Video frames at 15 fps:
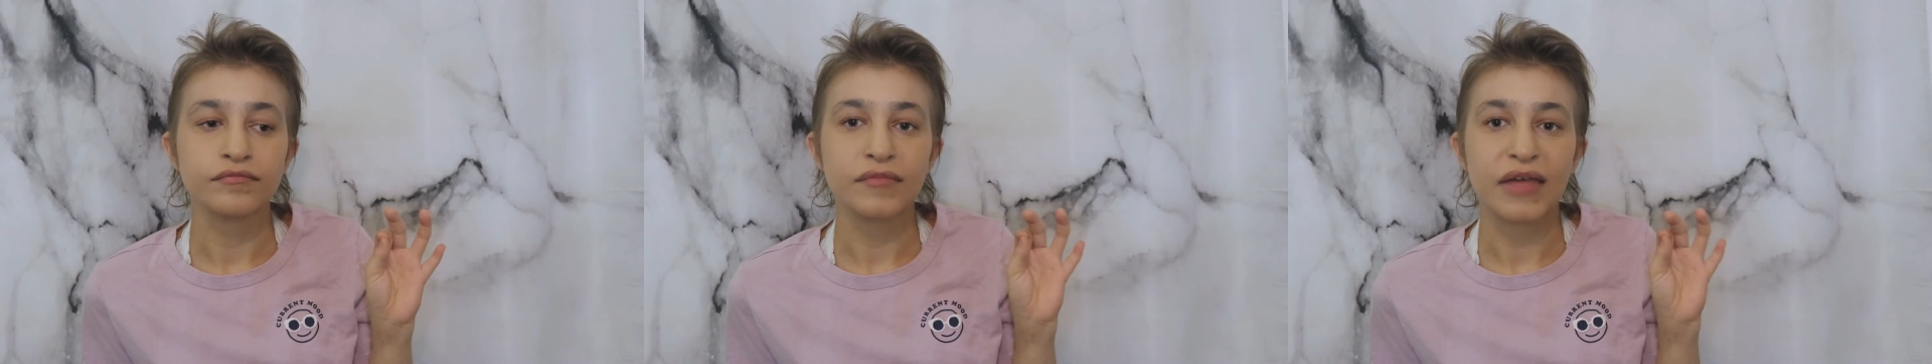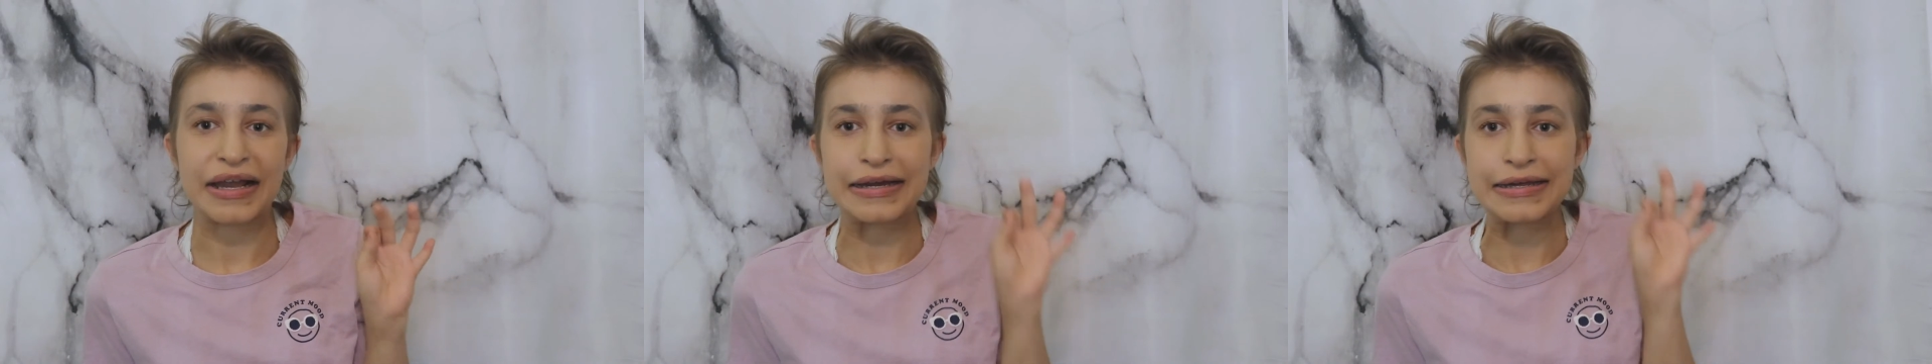
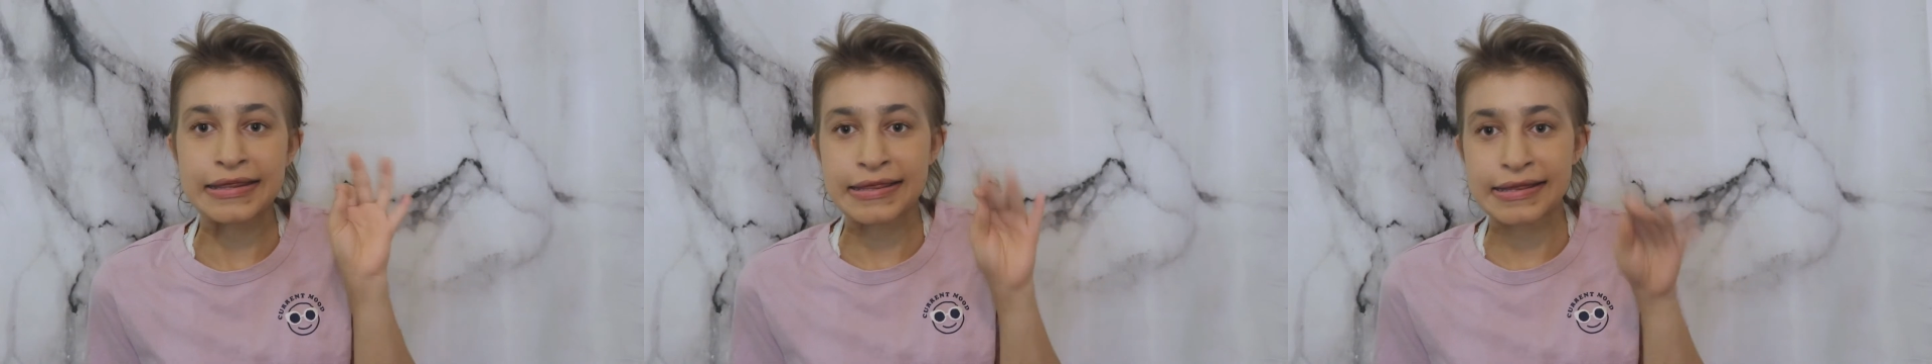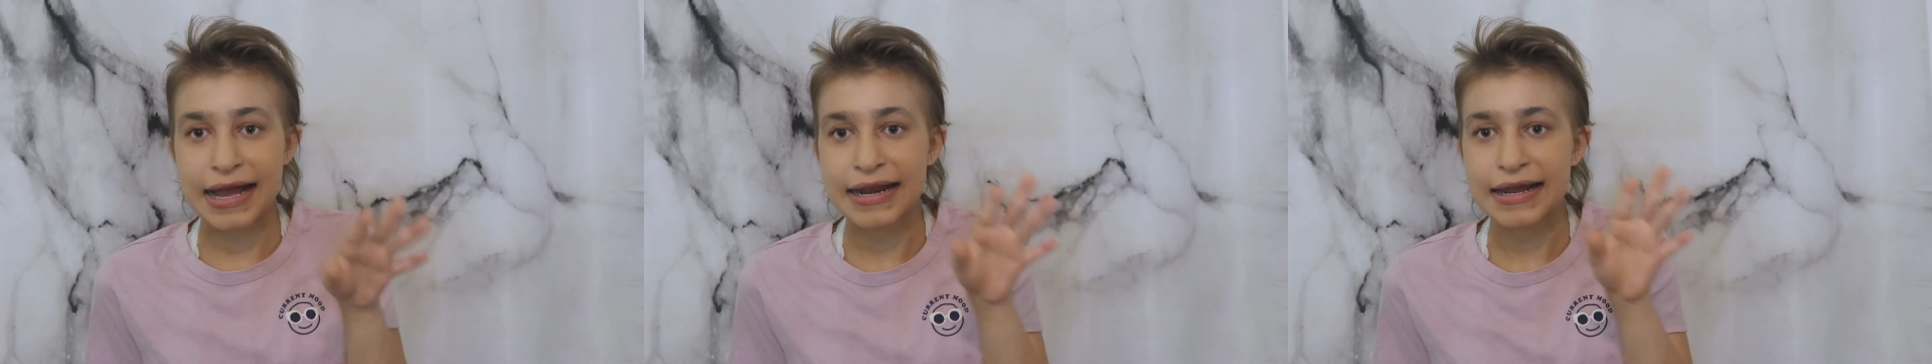like
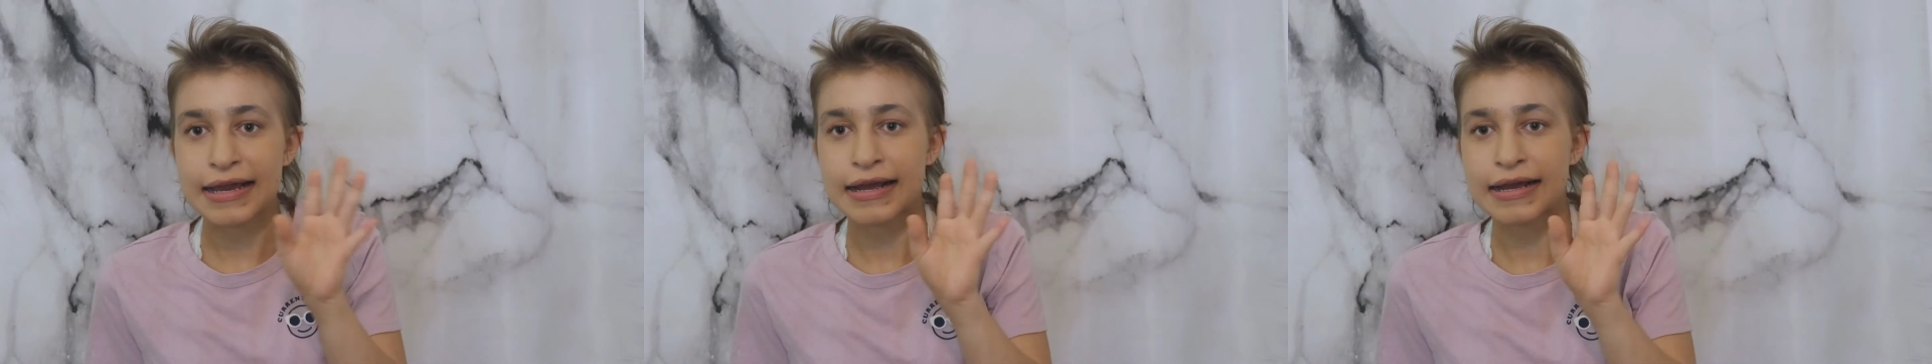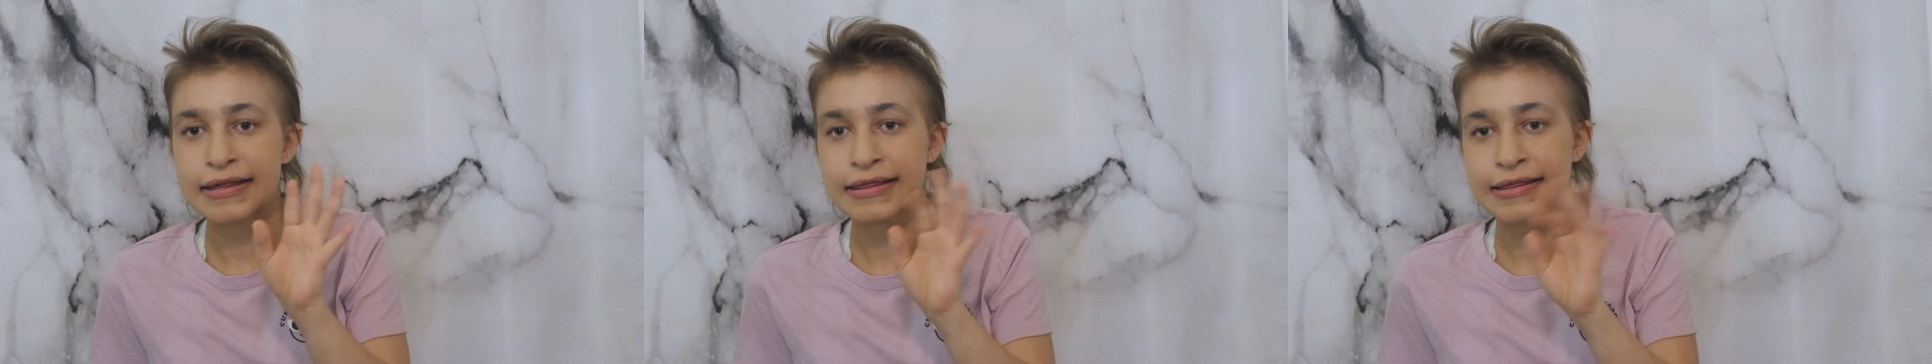
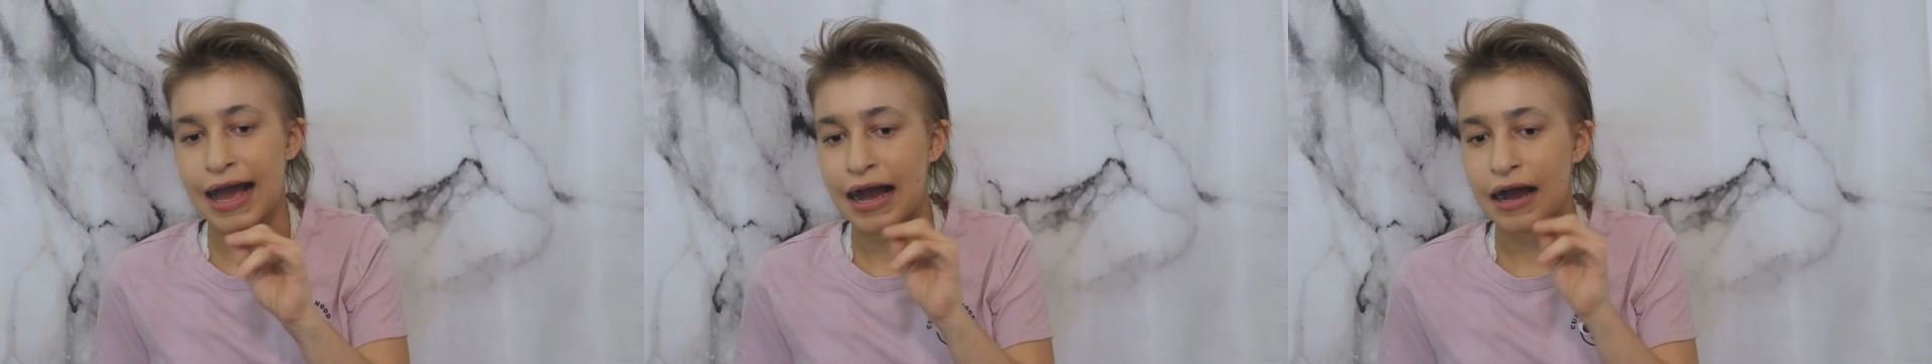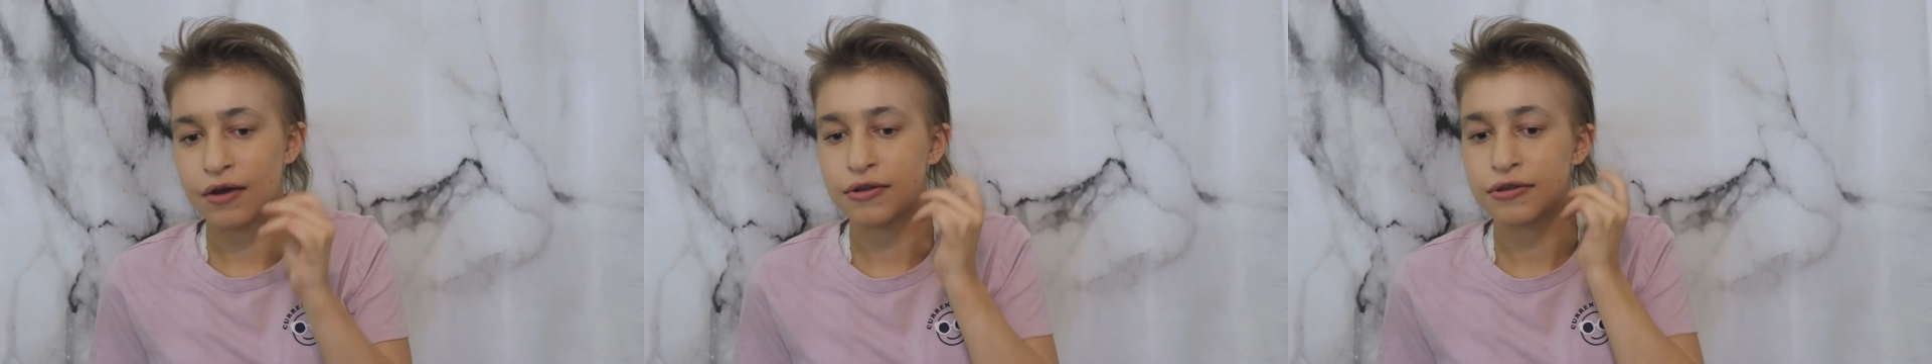aesthetic
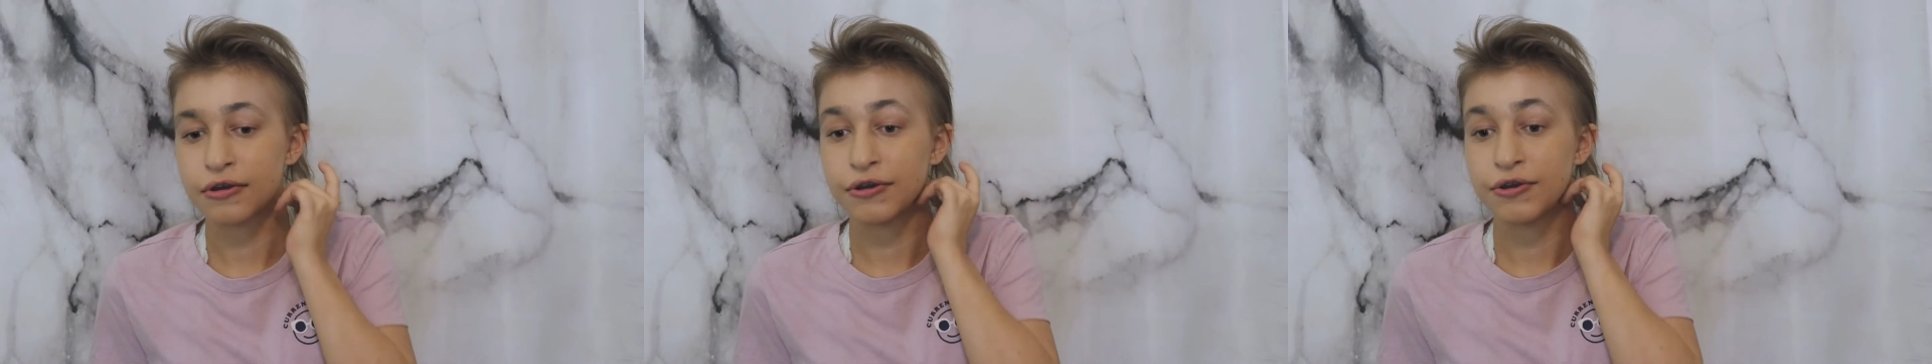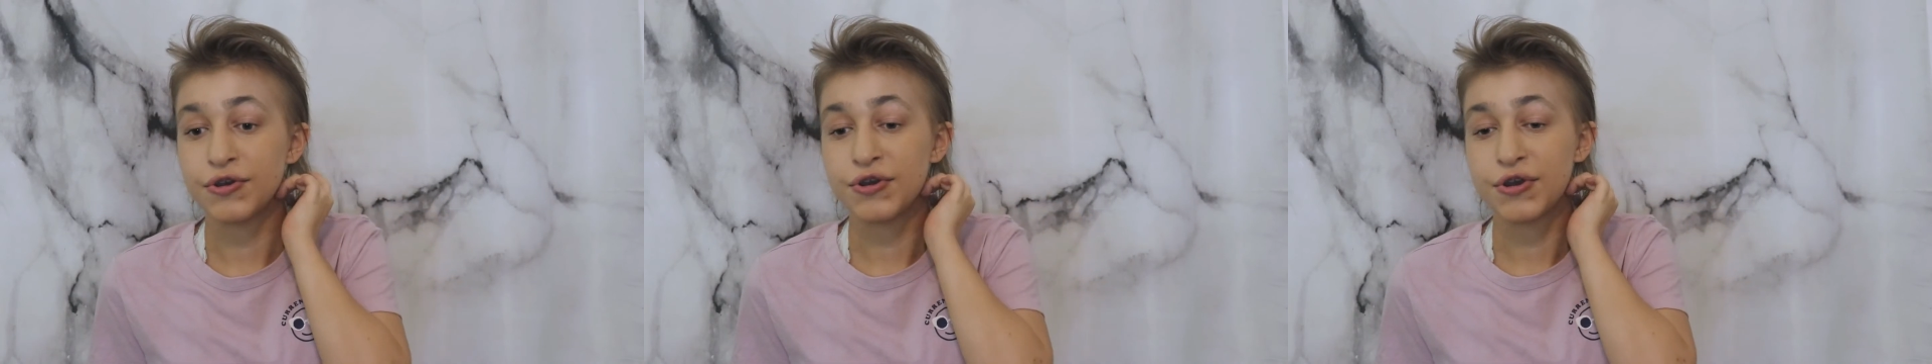sounds or